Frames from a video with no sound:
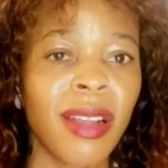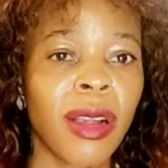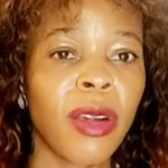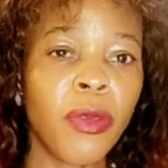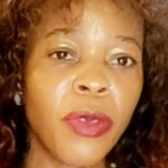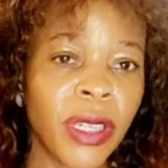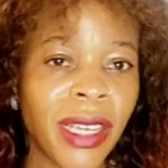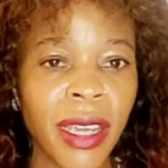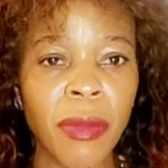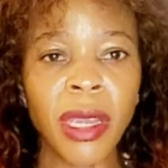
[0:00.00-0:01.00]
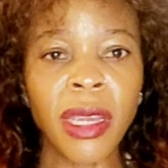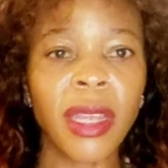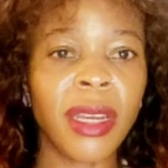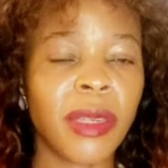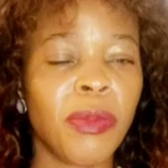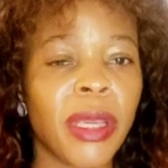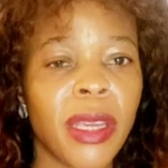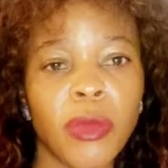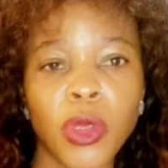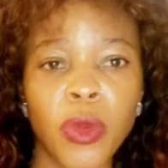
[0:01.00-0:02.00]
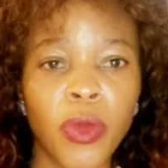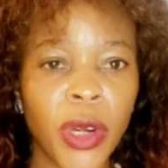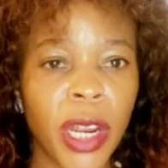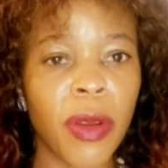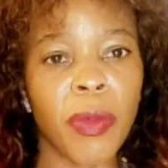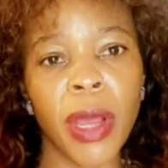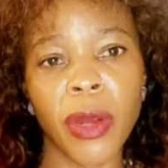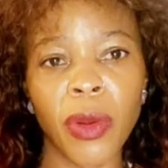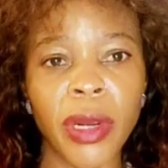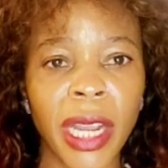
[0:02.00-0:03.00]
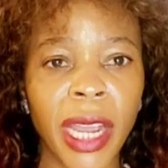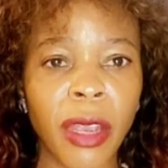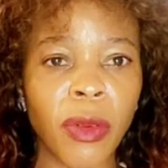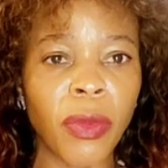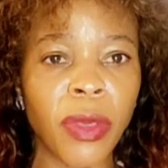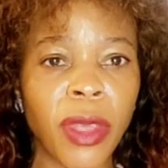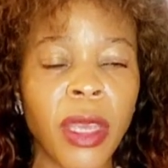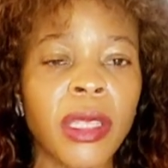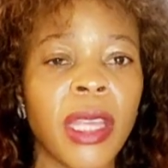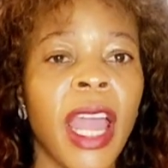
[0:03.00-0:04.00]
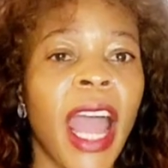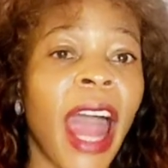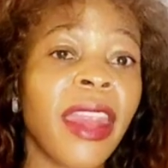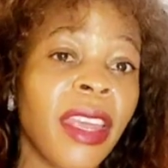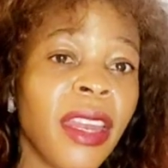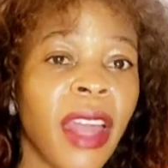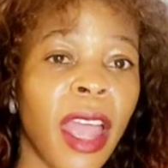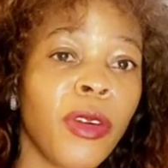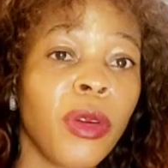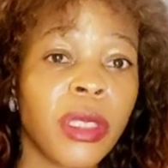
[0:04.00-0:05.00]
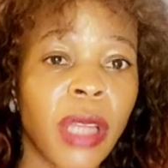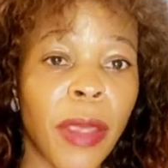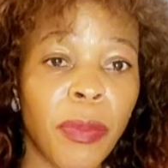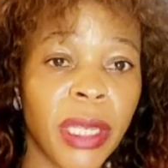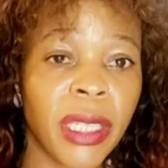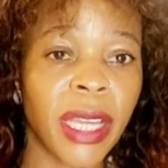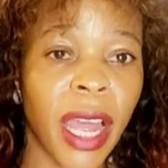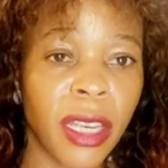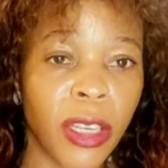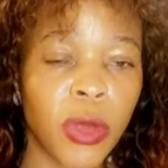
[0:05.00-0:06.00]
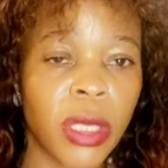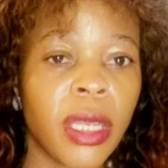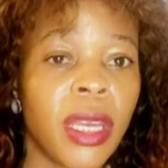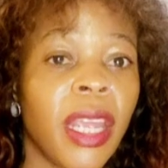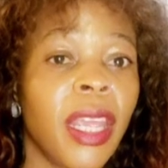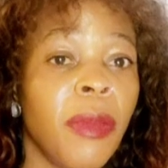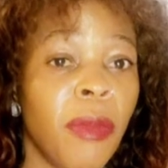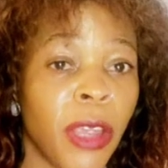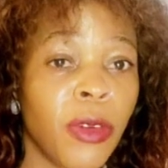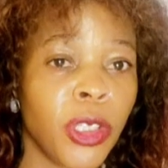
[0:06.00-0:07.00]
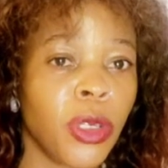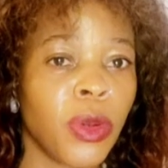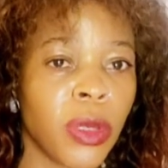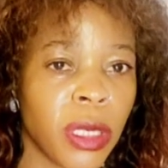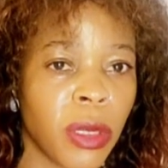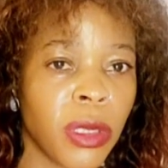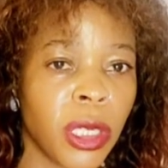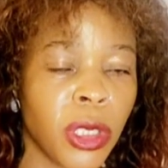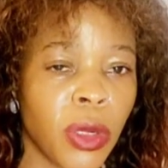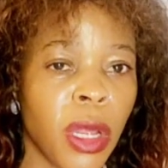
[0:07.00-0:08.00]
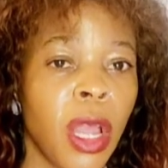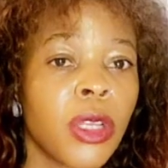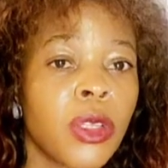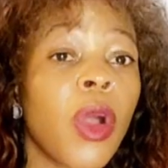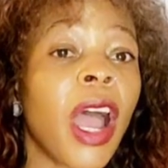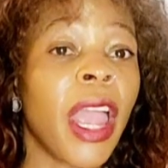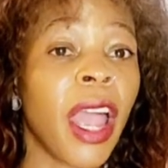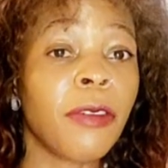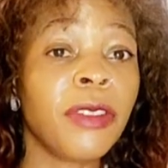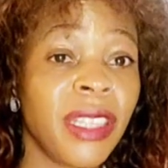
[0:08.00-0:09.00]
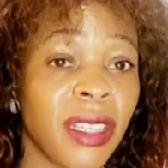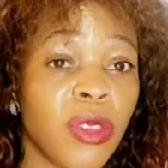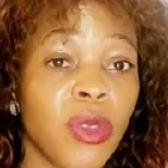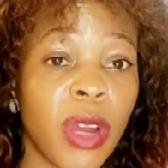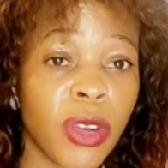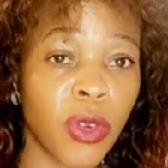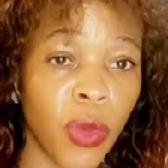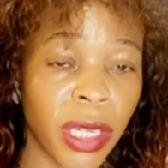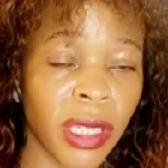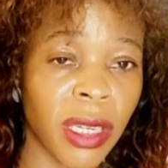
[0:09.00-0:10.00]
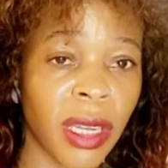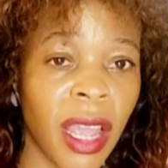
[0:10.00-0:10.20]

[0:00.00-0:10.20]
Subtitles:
COVID came in, it became too vulnerable and other kind of things. And then I picked an interest in immigration consultation. So I have just graduated